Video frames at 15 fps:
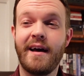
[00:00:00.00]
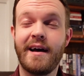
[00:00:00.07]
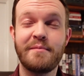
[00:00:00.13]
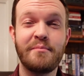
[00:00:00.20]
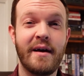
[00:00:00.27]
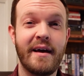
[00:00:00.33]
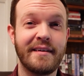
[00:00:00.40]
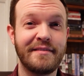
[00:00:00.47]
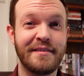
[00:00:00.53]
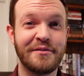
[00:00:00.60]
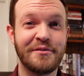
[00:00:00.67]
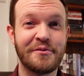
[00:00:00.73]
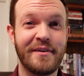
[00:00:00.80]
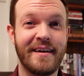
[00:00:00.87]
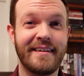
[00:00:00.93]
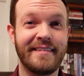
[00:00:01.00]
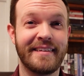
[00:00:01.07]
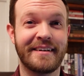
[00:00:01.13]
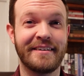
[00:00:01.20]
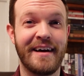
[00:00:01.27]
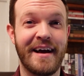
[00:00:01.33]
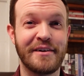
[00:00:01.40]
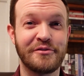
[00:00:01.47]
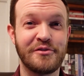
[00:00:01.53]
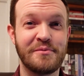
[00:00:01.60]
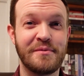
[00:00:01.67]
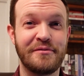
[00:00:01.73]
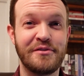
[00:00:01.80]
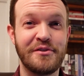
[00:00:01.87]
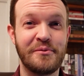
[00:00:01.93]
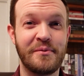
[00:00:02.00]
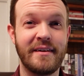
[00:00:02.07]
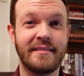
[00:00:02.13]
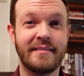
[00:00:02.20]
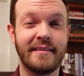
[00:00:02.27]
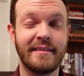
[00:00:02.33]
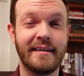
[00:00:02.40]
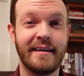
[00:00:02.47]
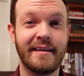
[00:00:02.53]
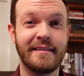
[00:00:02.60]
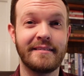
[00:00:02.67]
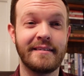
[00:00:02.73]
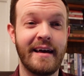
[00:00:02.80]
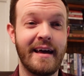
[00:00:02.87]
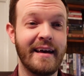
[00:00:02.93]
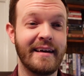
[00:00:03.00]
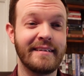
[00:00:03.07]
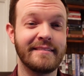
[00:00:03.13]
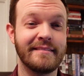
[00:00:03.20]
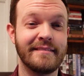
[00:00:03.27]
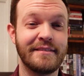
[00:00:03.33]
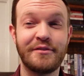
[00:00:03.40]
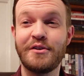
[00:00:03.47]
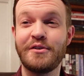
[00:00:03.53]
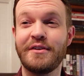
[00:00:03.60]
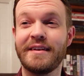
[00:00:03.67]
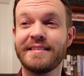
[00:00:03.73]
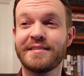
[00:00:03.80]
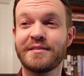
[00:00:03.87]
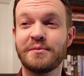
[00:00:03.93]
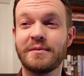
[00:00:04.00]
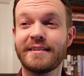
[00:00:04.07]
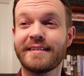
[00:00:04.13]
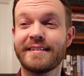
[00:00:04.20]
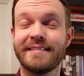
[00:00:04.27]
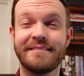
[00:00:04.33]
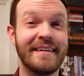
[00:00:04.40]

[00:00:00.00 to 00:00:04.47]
I passed this around in the classroom a few weeks ago and students were,